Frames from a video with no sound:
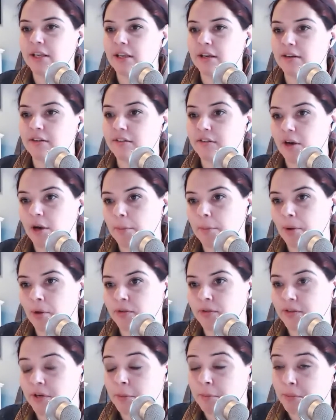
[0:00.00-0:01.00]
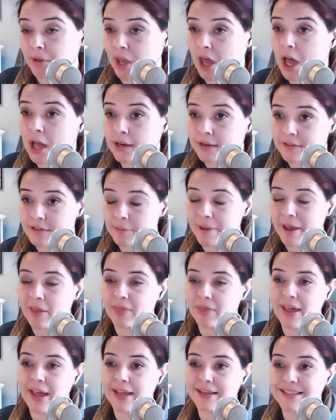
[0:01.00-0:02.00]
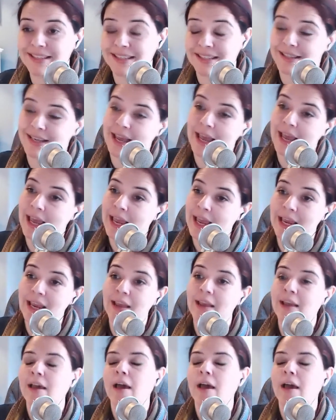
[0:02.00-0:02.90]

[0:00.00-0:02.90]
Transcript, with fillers: going to start posting blogs about that today.